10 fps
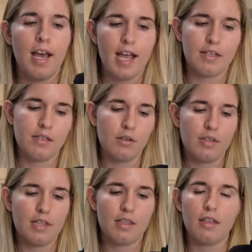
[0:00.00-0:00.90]
And
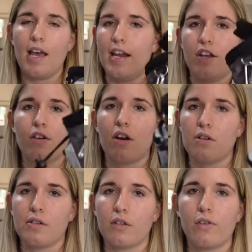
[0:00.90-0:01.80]
you can
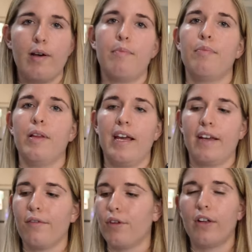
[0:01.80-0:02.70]
also clip
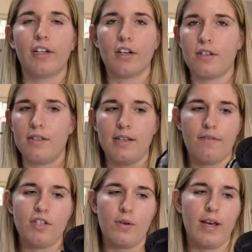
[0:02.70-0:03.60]
like clickers and
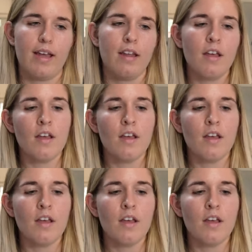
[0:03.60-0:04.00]
stuff to it.